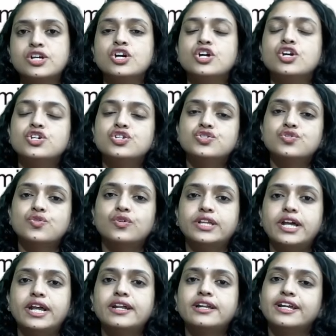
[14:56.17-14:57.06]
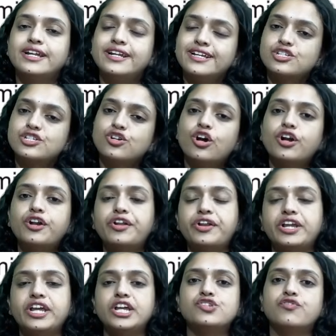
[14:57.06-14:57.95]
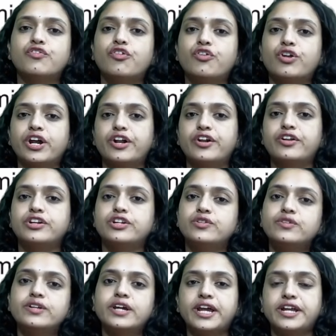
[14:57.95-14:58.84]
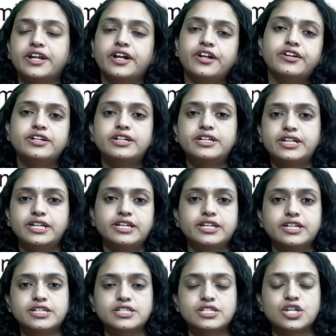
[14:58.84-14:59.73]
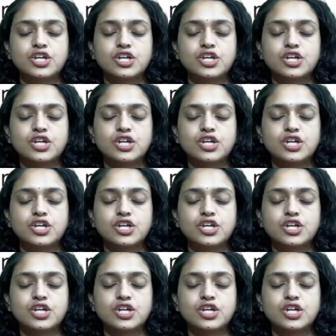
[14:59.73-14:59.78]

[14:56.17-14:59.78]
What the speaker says: so that it does not reach 400 to 900 degrees.